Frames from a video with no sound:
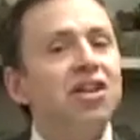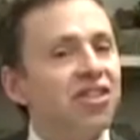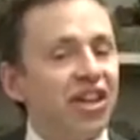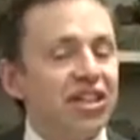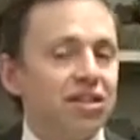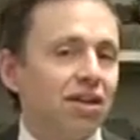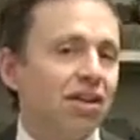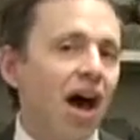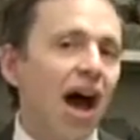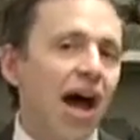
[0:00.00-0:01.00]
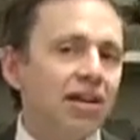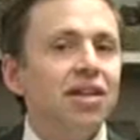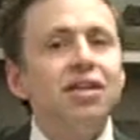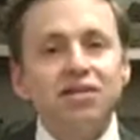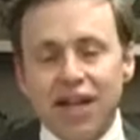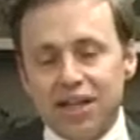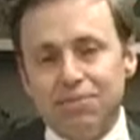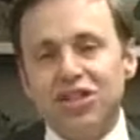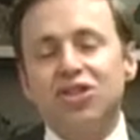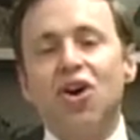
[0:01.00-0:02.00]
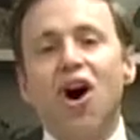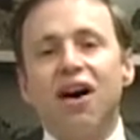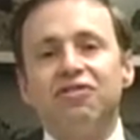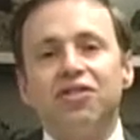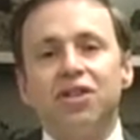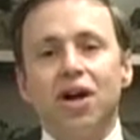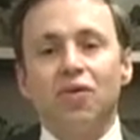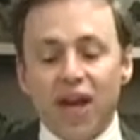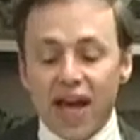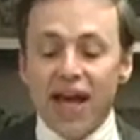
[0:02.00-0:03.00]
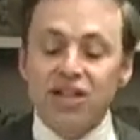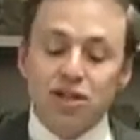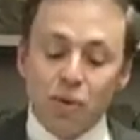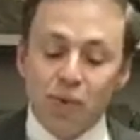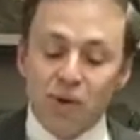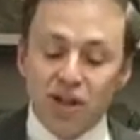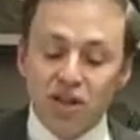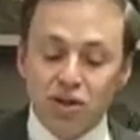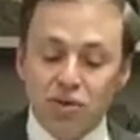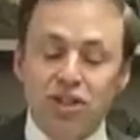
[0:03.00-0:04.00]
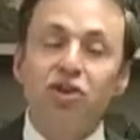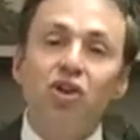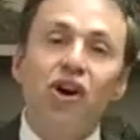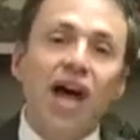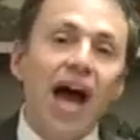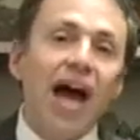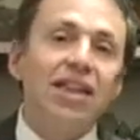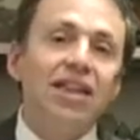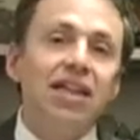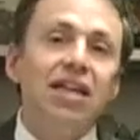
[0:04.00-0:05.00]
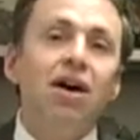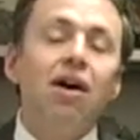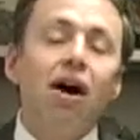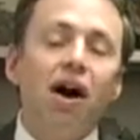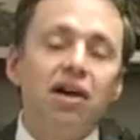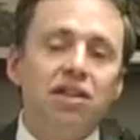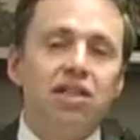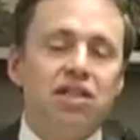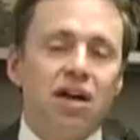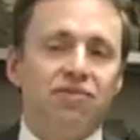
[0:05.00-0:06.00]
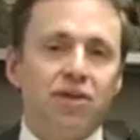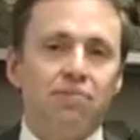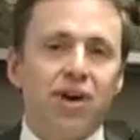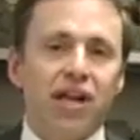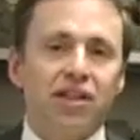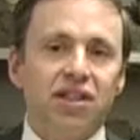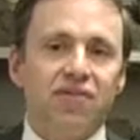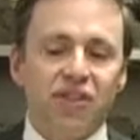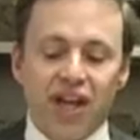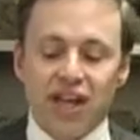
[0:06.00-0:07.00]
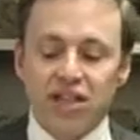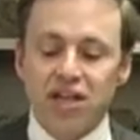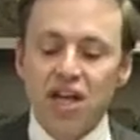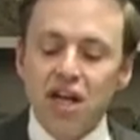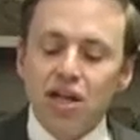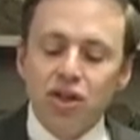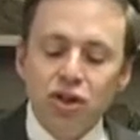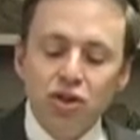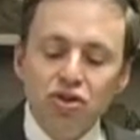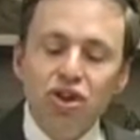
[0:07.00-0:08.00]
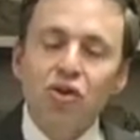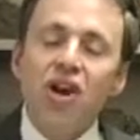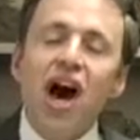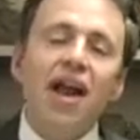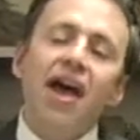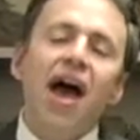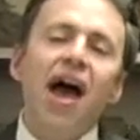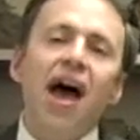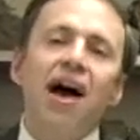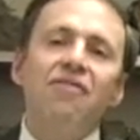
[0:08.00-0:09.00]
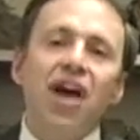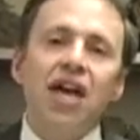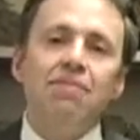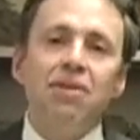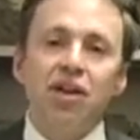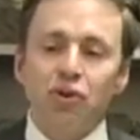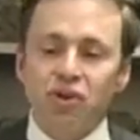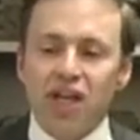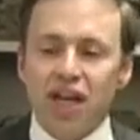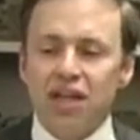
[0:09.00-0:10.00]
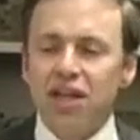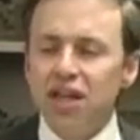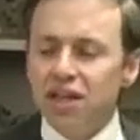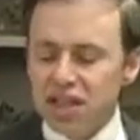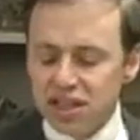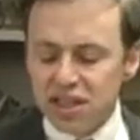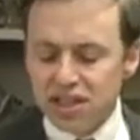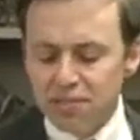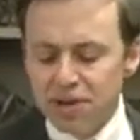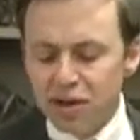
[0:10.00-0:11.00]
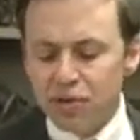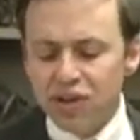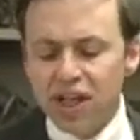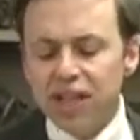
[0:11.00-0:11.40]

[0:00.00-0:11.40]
Things that are not tend to be soft. Okay, and so what we're going to do is look at the hardness of some relative things. You do not have a mineral kit. This is the mineral kit.